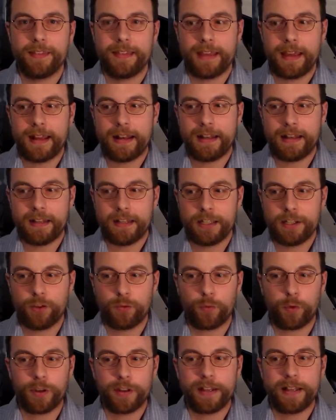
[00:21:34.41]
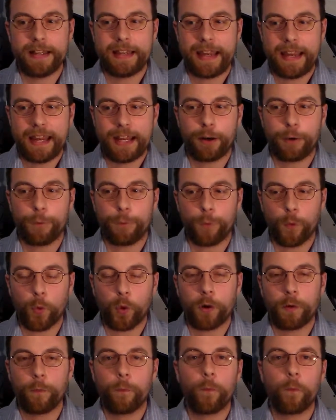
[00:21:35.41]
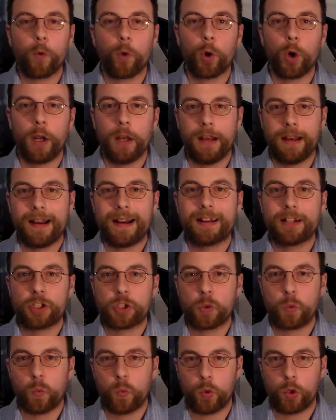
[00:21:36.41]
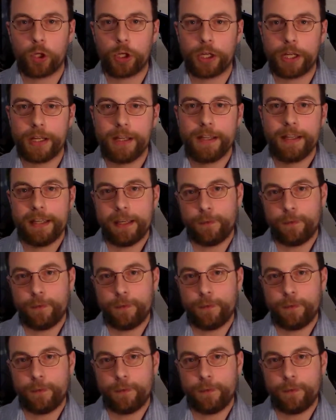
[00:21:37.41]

that you really can't afford for it not to work.